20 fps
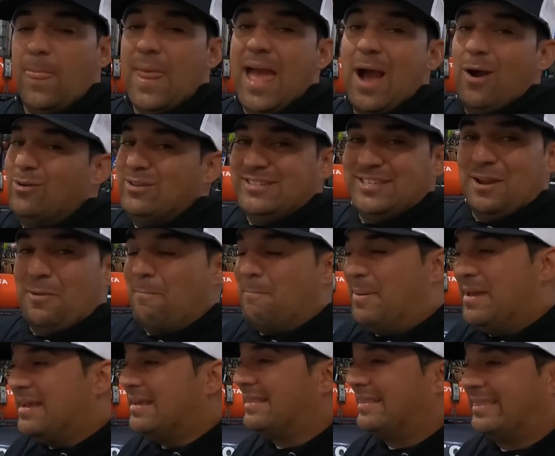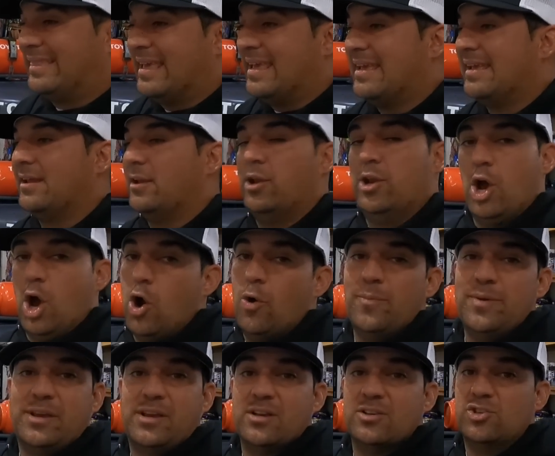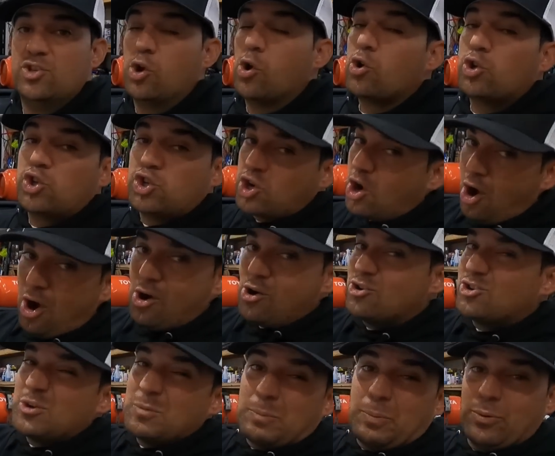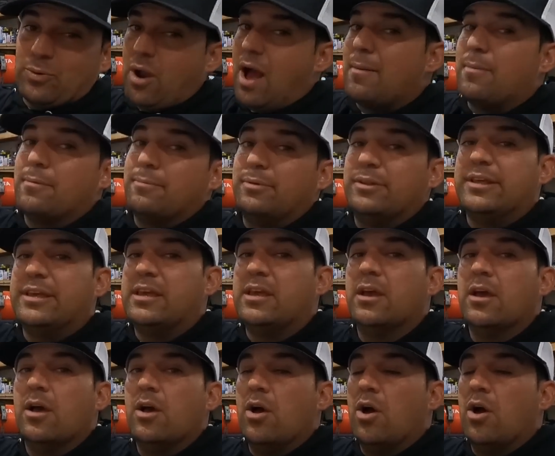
Now, is it a big thing? No, because your charger probably